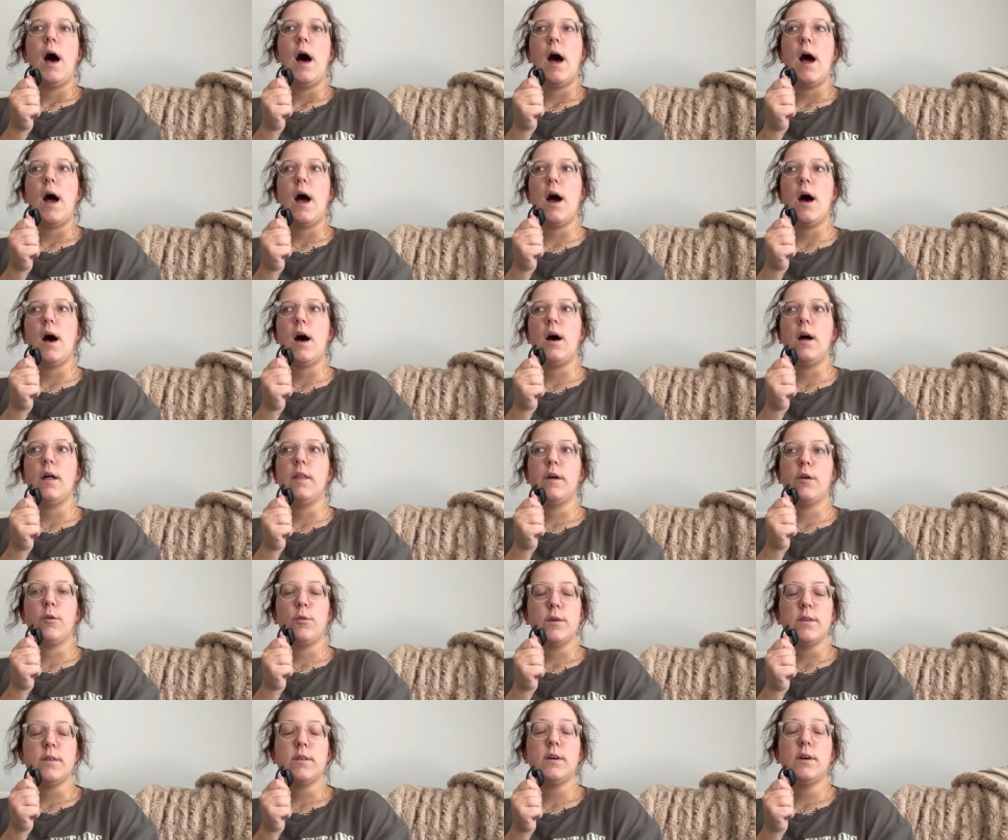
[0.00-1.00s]
There
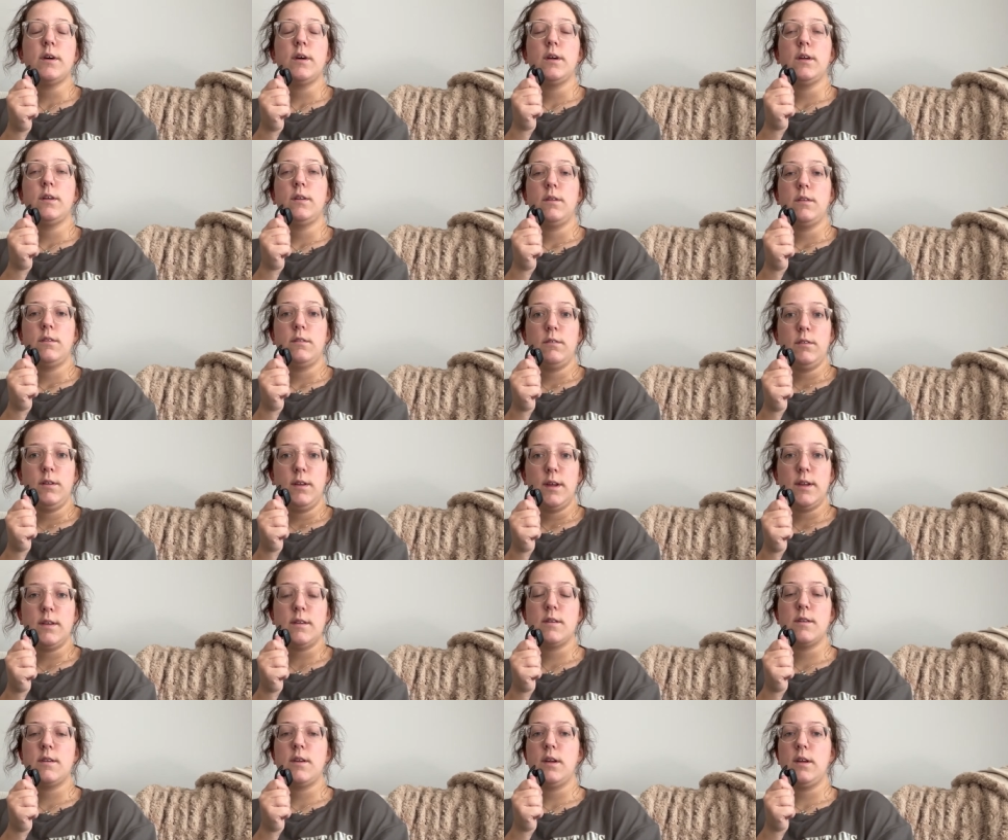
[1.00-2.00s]
was a
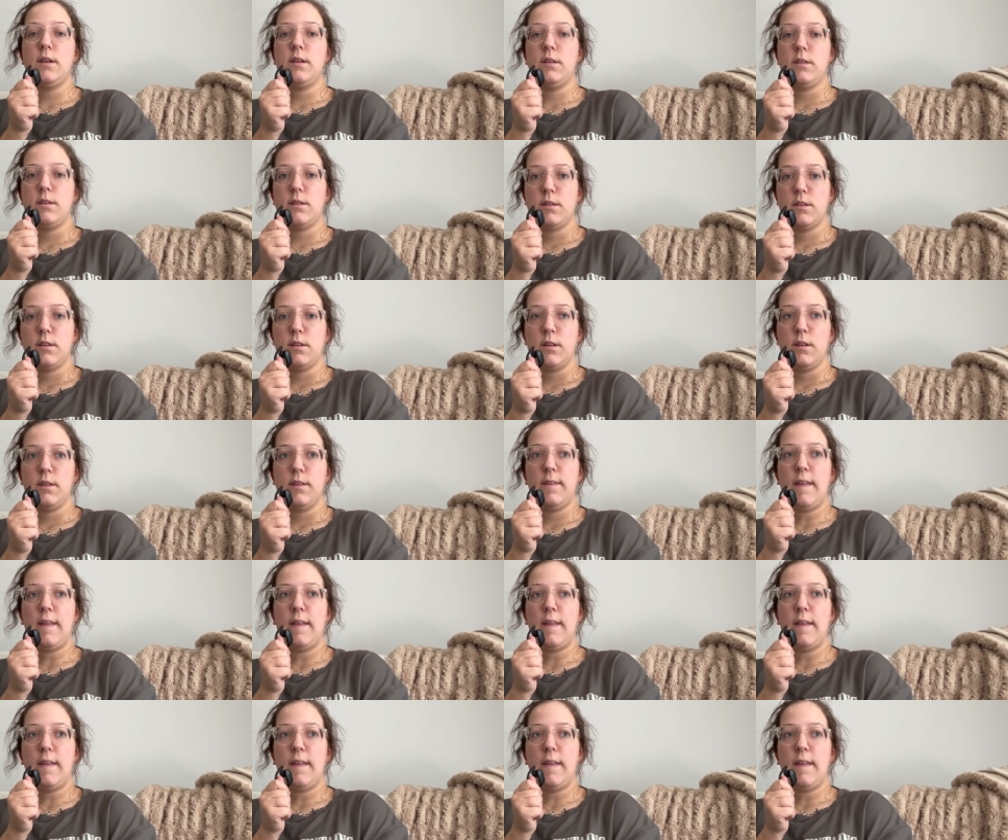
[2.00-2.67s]
instance